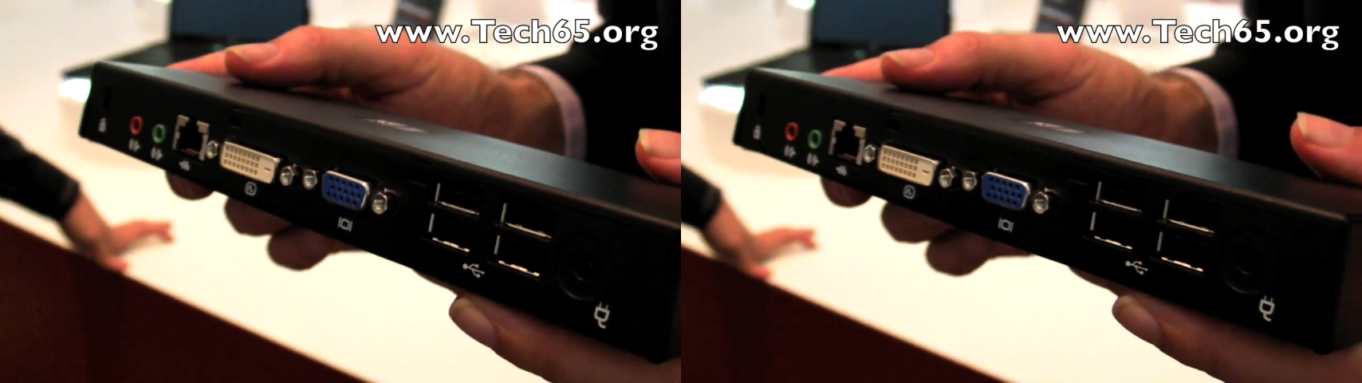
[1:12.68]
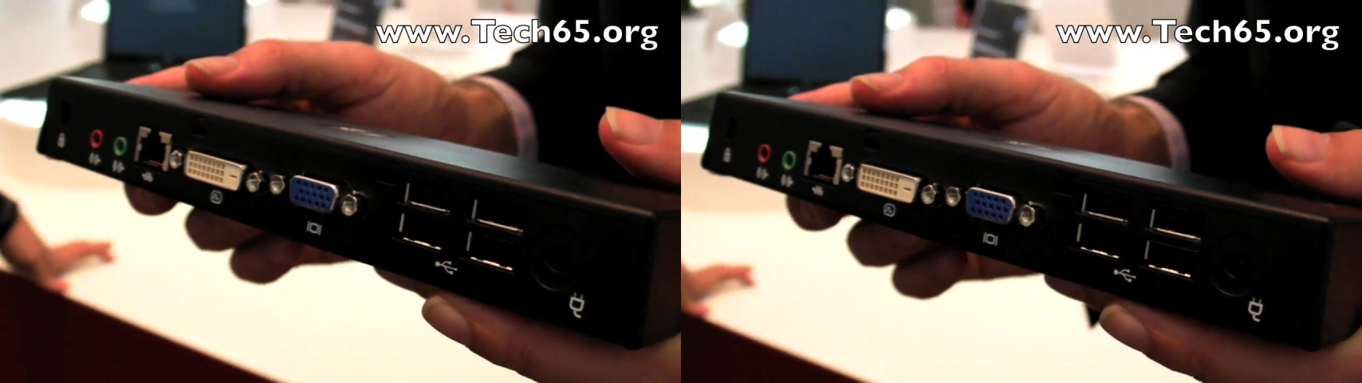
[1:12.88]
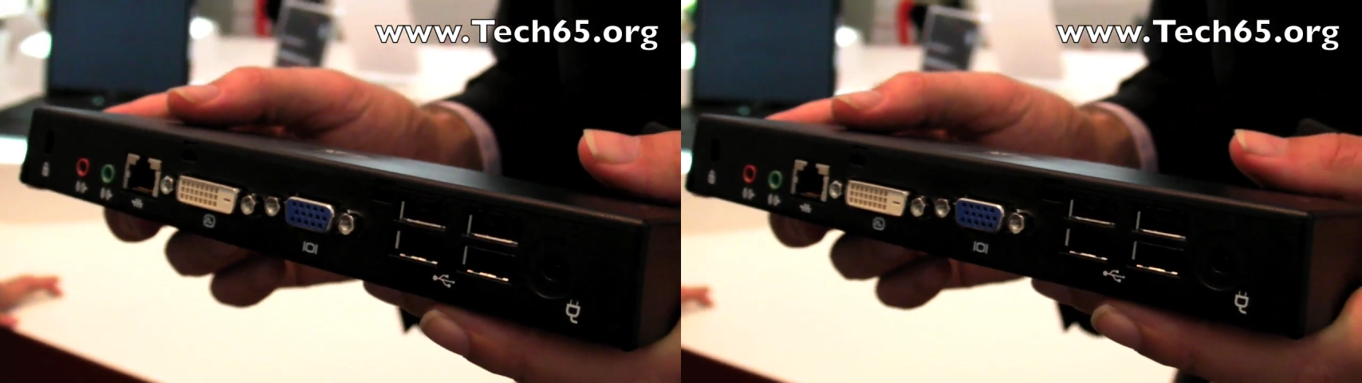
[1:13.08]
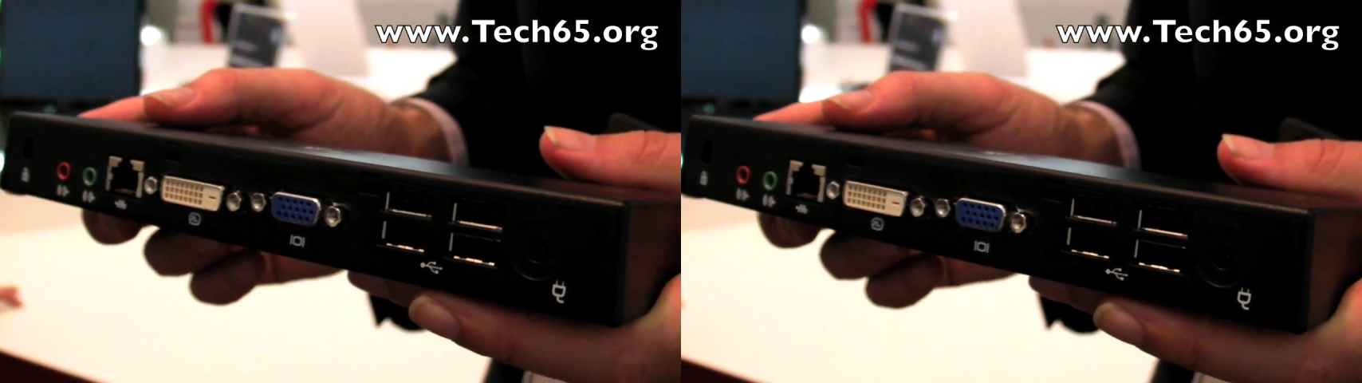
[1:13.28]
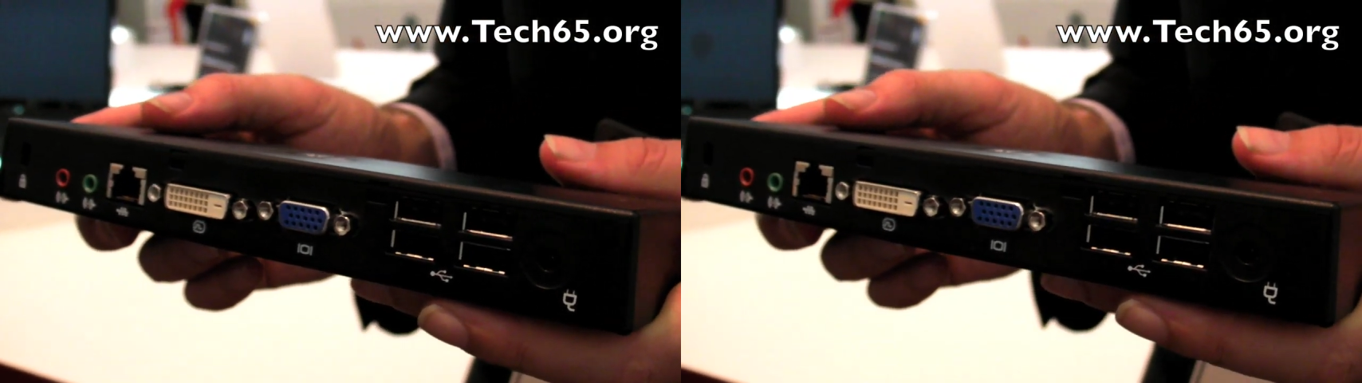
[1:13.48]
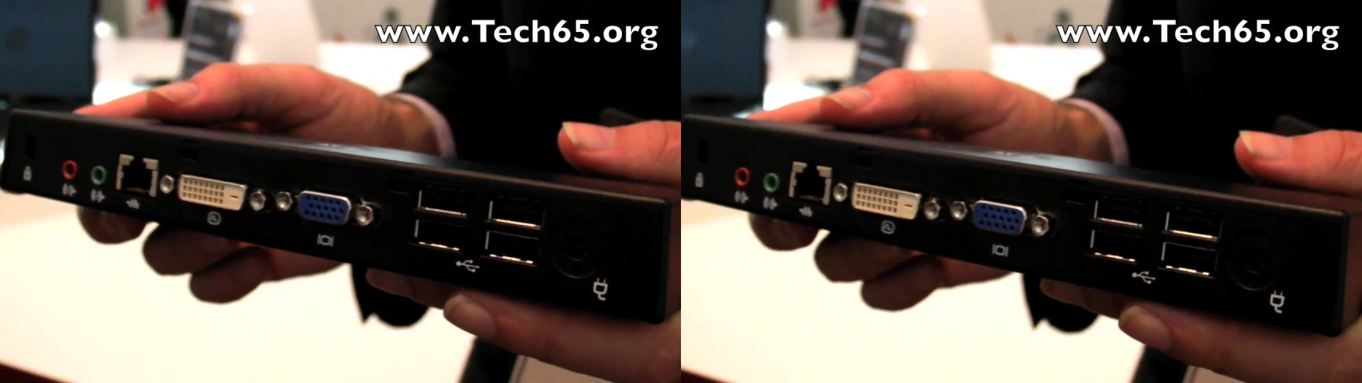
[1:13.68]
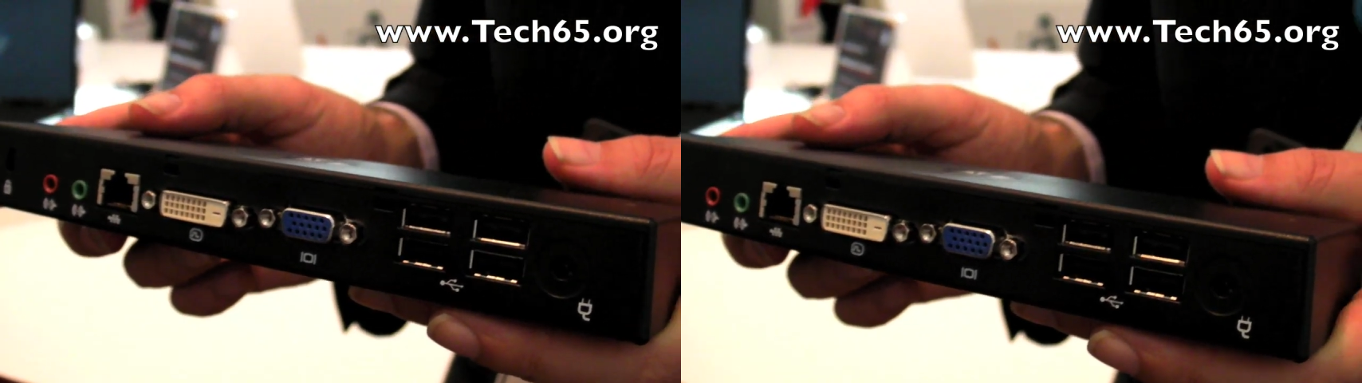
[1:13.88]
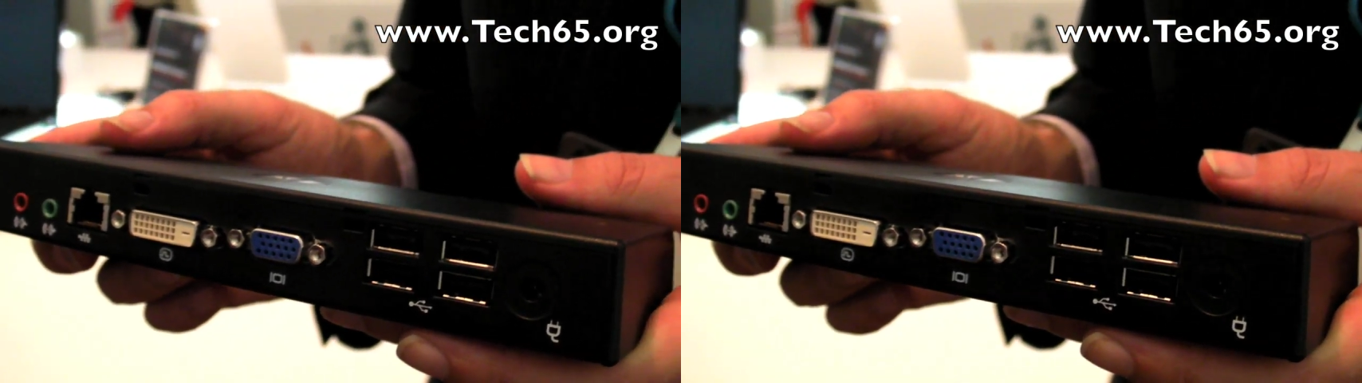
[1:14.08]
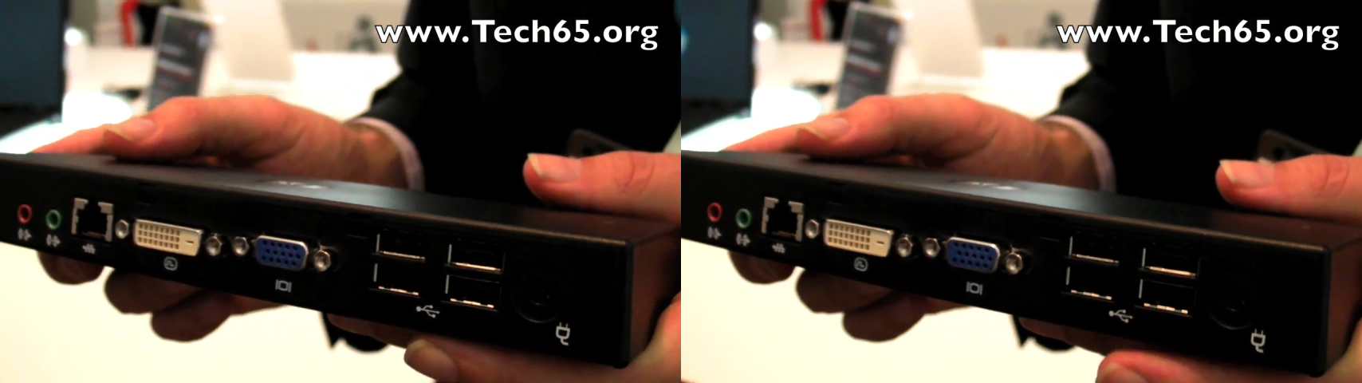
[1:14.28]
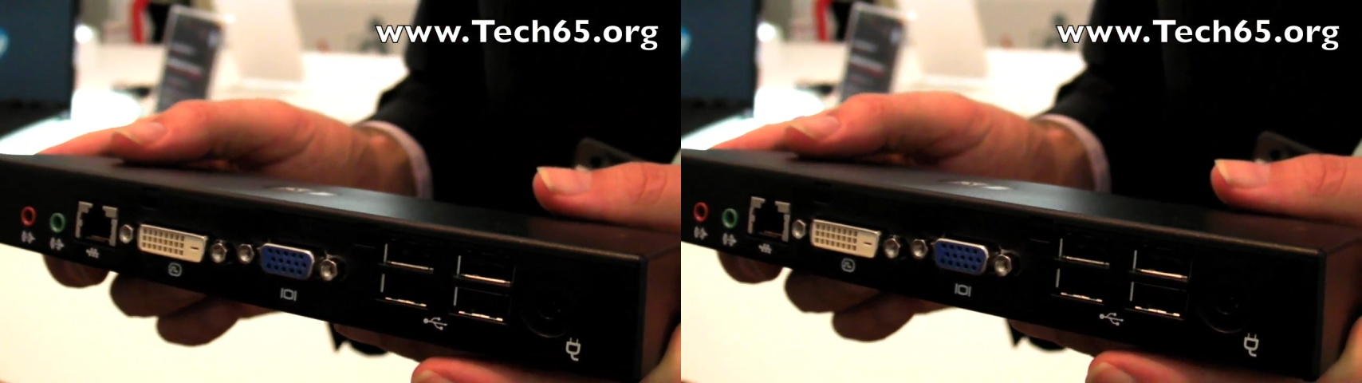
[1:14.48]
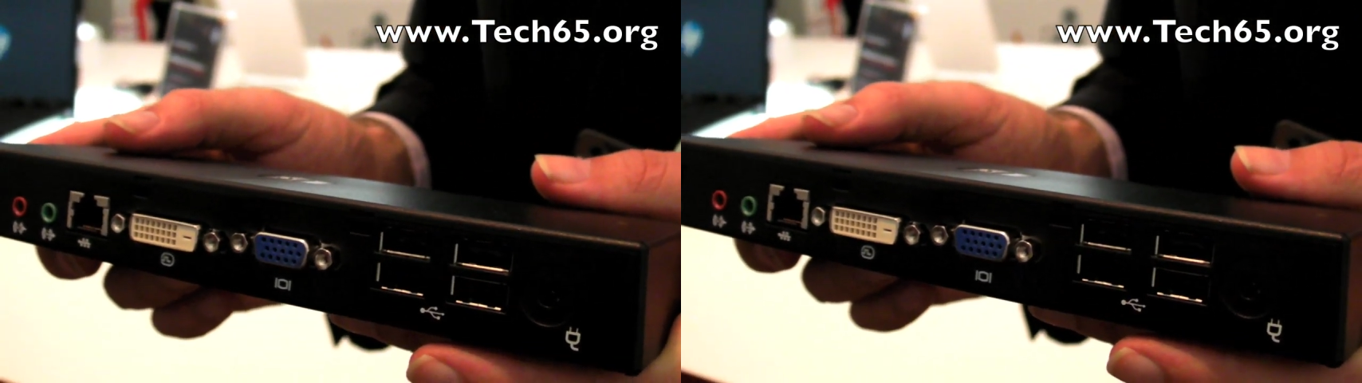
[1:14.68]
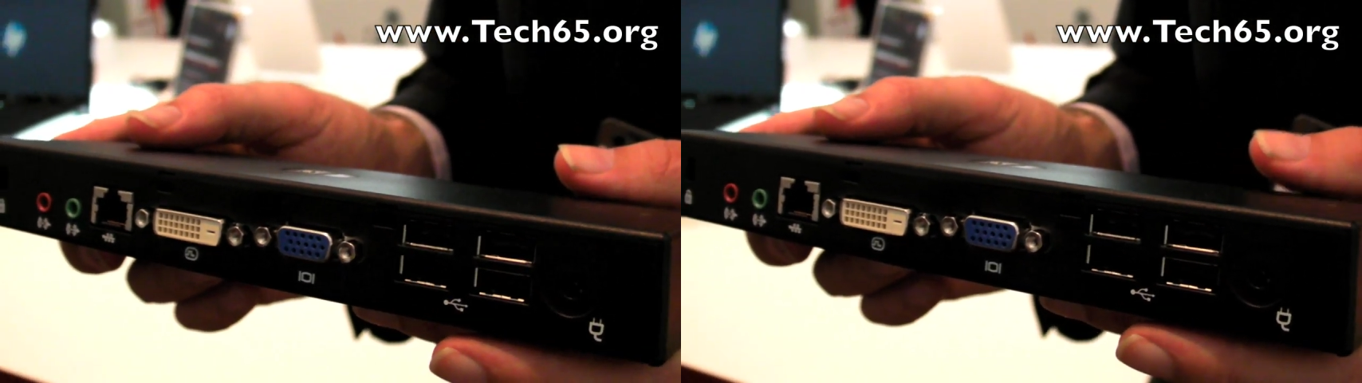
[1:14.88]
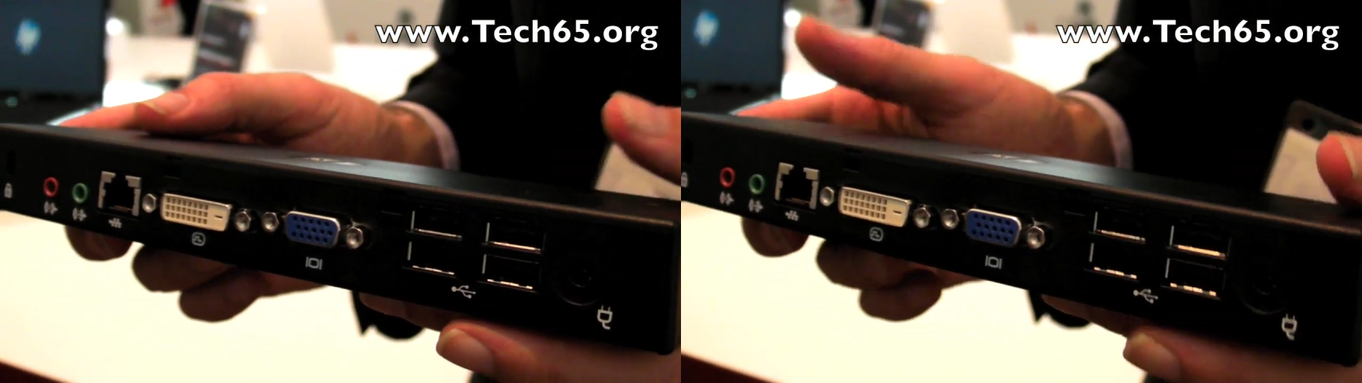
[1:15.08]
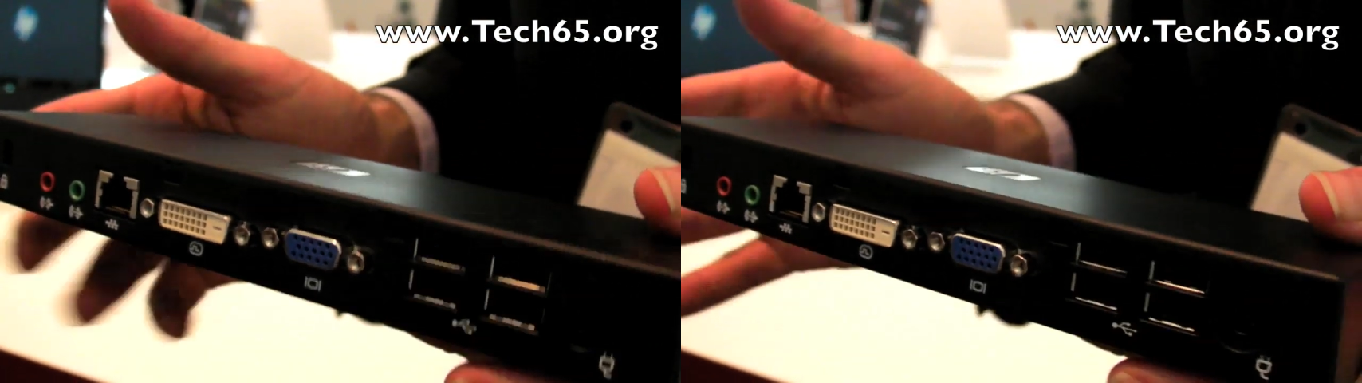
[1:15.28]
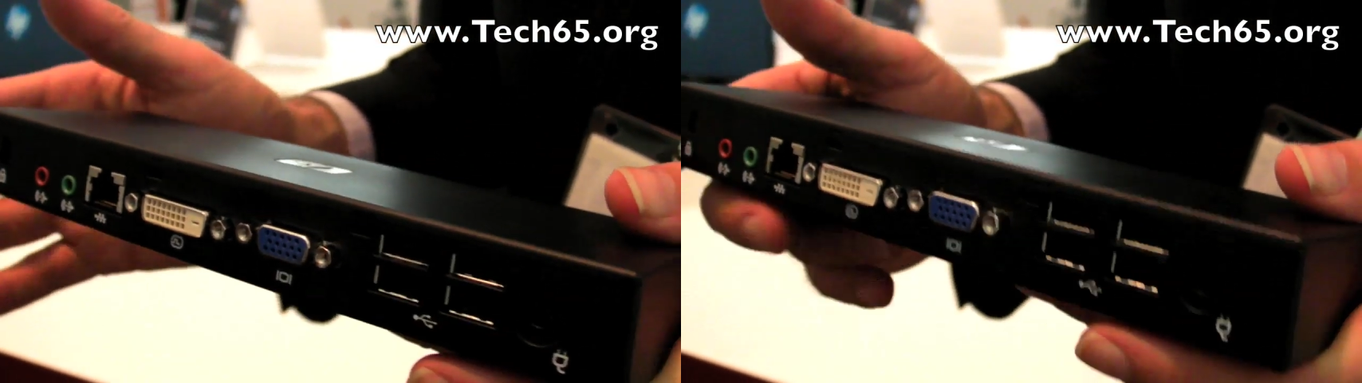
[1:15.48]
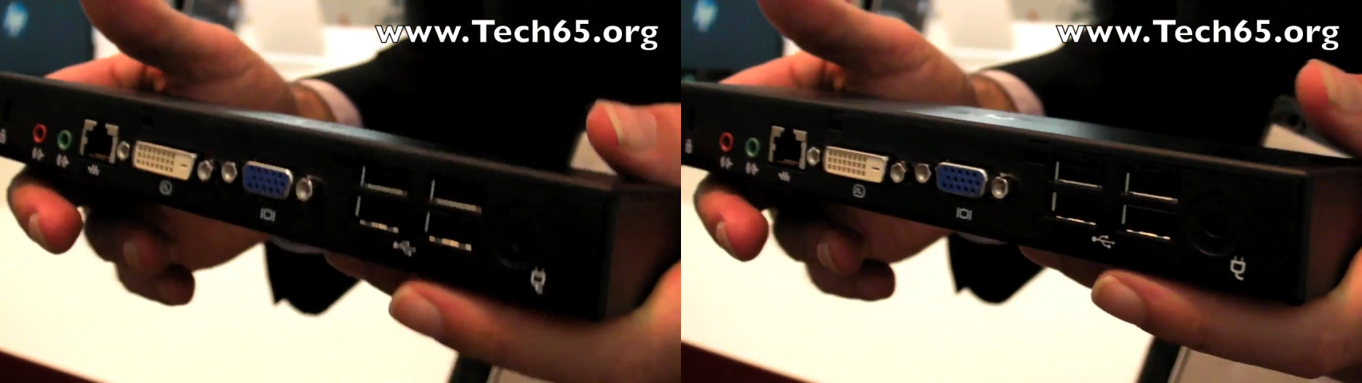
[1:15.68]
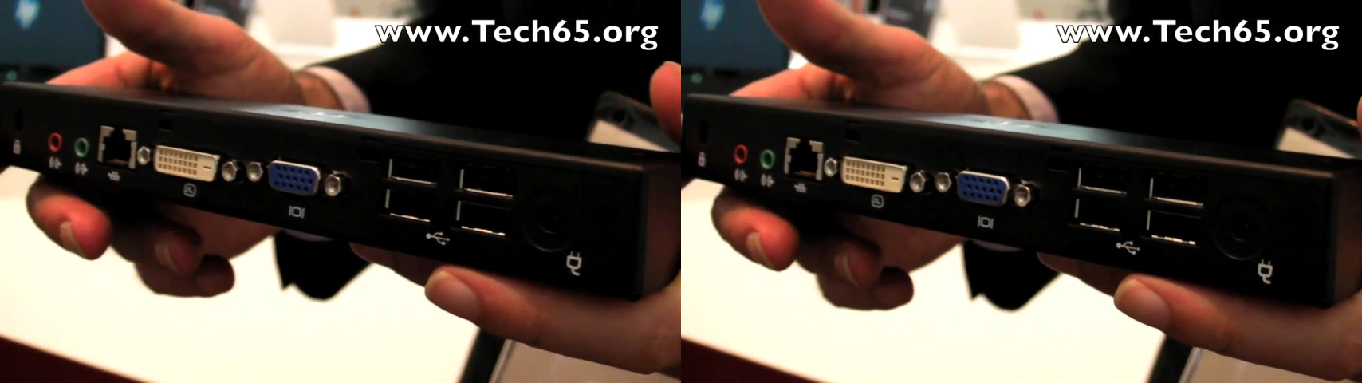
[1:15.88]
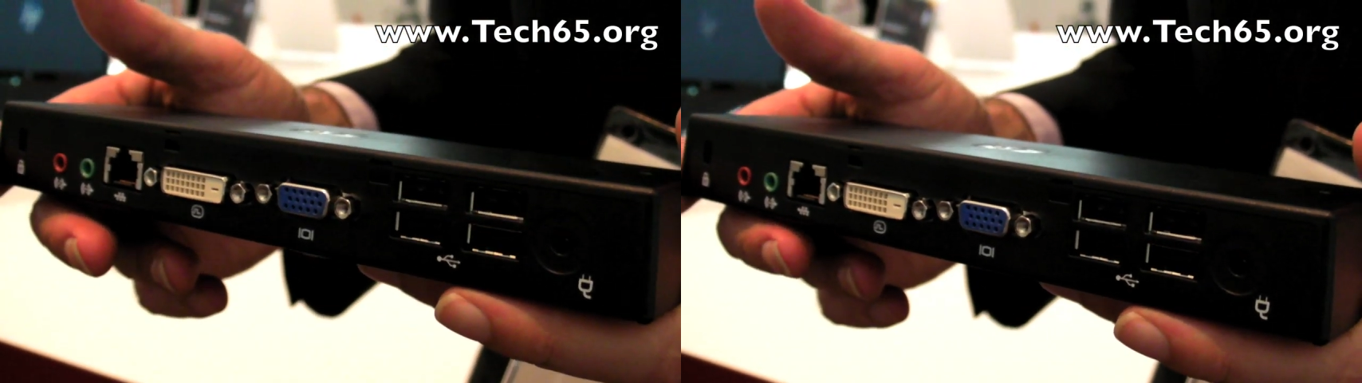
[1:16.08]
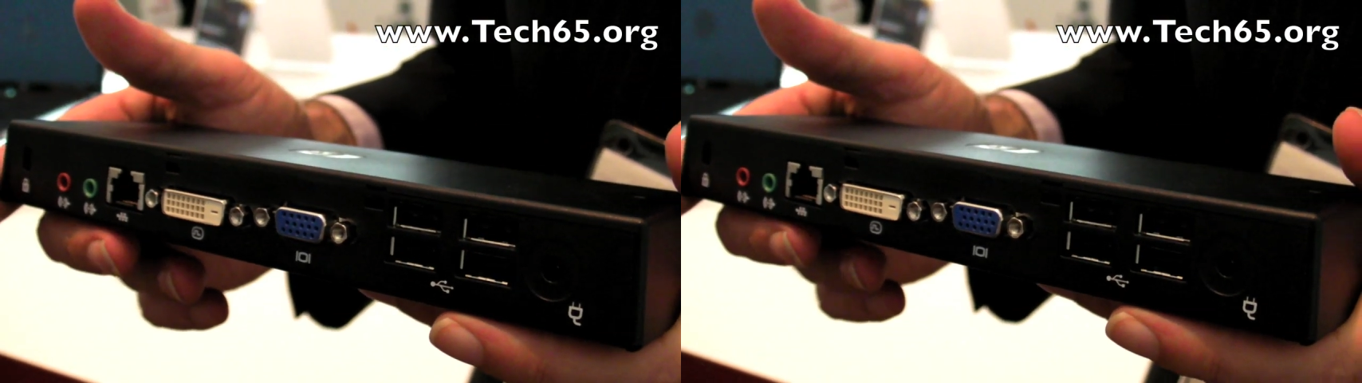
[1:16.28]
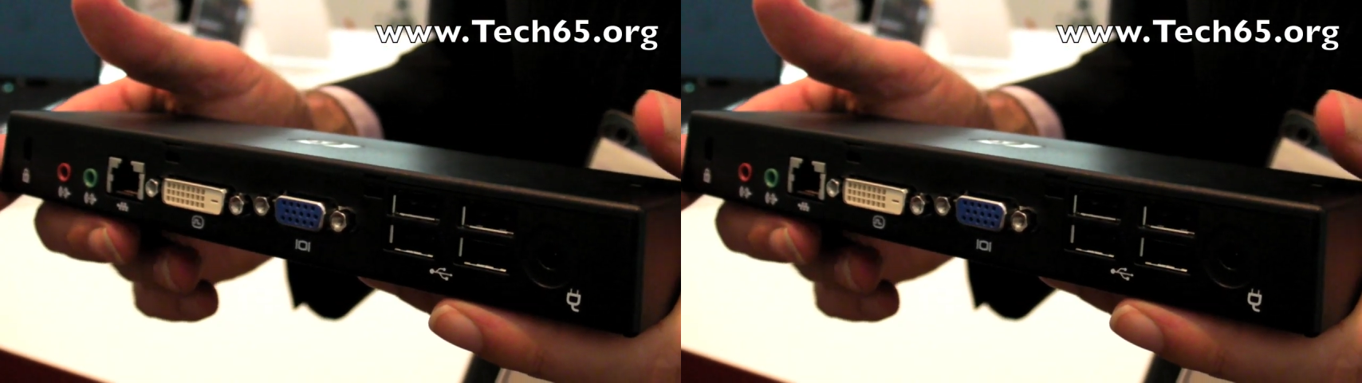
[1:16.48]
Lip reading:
Nobody's mouth can be seen.